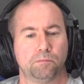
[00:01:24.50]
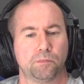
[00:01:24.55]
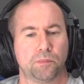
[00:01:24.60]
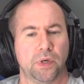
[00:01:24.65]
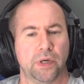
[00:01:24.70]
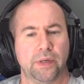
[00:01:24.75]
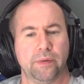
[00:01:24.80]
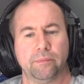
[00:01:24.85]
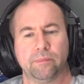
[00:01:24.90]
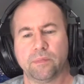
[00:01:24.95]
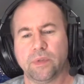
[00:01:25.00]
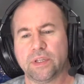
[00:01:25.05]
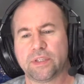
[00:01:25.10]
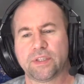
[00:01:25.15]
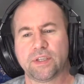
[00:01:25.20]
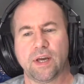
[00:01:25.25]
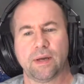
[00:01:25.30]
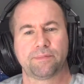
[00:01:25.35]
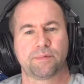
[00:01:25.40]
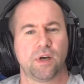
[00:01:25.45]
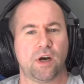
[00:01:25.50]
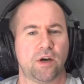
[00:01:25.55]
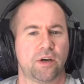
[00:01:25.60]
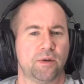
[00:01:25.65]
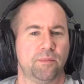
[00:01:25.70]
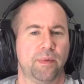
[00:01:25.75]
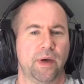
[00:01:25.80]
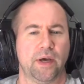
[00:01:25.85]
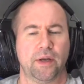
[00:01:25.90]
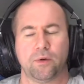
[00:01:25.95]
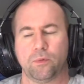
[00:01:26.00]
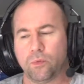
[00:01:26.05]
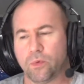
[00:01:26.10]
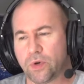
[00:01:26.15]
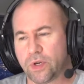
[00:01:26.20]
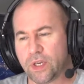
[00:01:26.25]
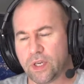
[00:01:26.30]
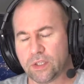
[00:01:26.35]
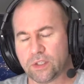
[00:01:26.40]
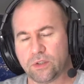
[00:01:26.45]
But let's stop talking about it. We'll
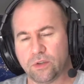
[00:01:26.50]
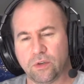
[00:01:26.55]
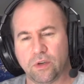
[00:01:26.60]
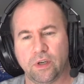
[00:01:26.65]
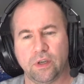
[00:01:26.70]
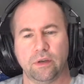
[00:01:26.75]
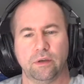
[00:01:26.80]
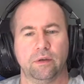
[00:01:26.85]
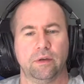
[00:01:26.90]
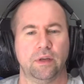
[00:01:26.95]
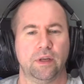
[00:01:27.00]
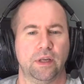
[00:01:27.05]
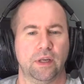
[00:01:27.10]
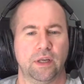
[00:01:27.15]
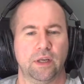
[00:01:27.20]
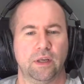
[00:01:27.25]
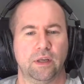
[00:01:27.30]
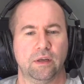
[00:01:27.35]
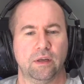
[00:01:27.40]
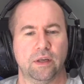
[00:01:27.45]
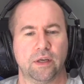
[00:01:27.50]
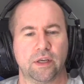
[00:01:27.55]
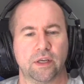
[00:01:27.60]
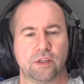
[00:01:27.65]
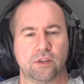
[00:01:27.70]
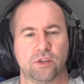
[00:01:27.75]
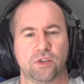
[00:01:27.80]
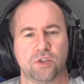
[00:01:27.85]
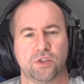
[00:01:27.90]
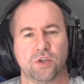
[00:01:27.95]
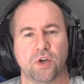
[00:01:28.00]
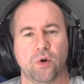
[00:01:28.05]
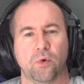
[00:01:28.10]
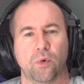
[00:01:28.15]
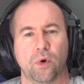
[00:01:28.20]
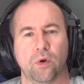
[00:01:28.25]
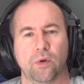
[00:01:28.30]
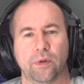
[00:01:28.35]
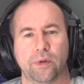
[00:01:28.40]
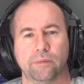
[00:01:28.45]
get to it and get this show
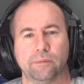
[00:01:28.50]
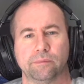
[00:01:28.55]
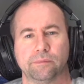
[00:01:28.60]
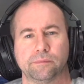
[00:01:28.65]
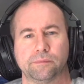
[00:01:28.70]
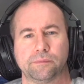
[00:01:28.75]
rolling.